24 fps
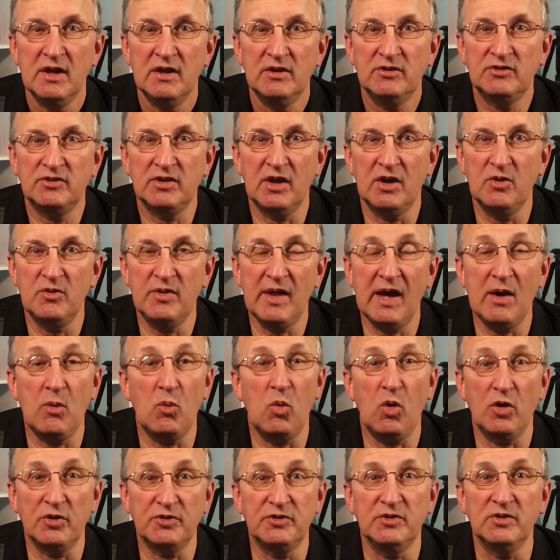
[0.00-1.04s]
So that
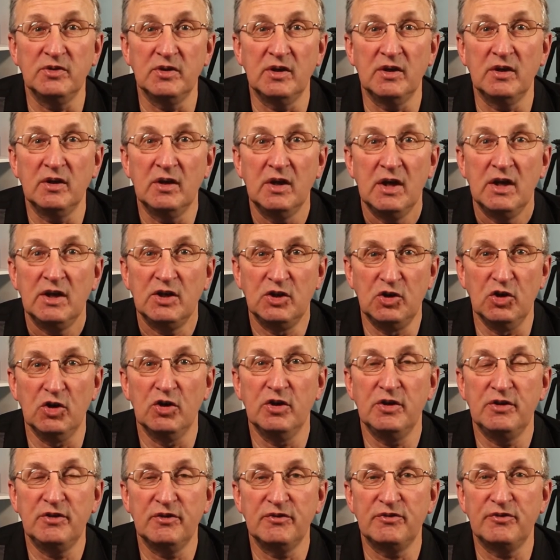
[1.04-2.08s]
wasn't
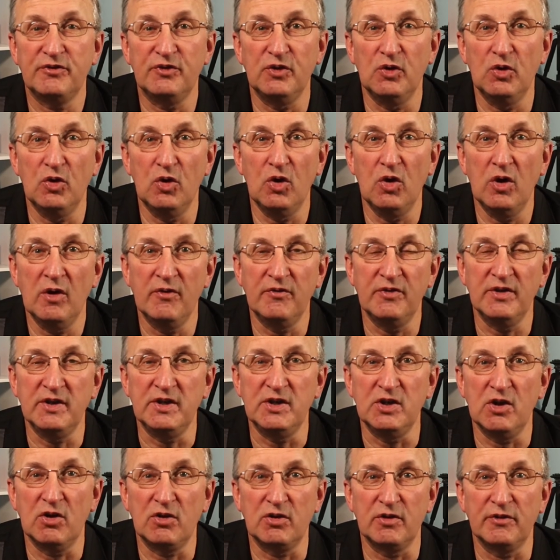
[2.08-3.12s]
good for
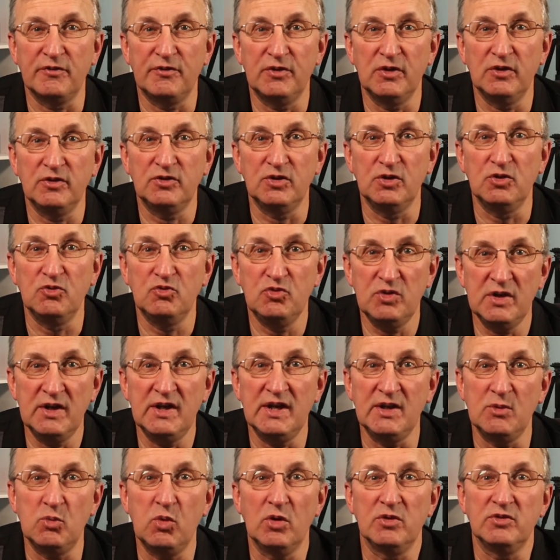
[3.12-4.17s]
videographers who
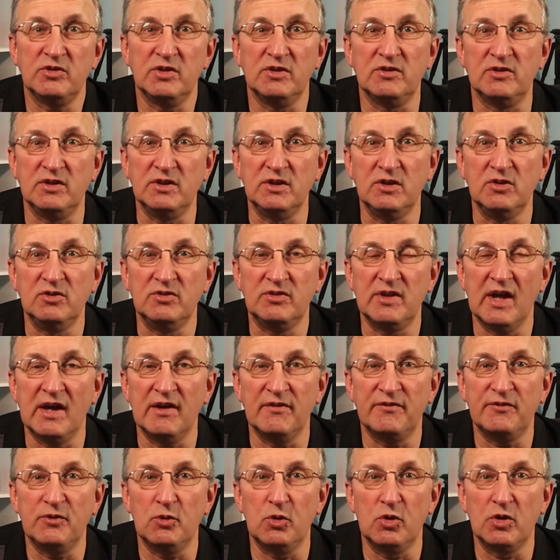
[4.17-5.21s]
really wanted to use that
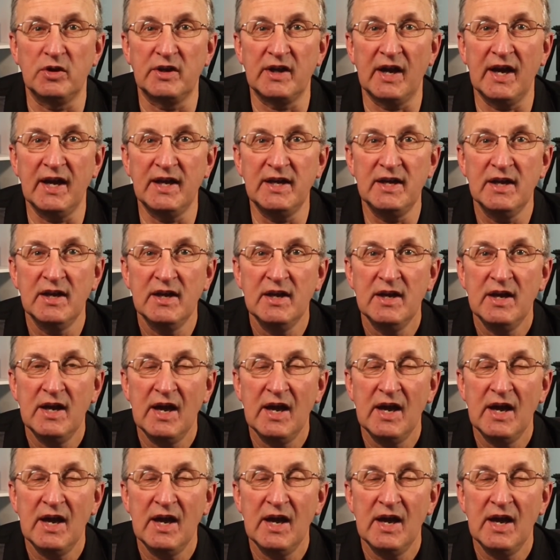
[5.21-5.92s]
4K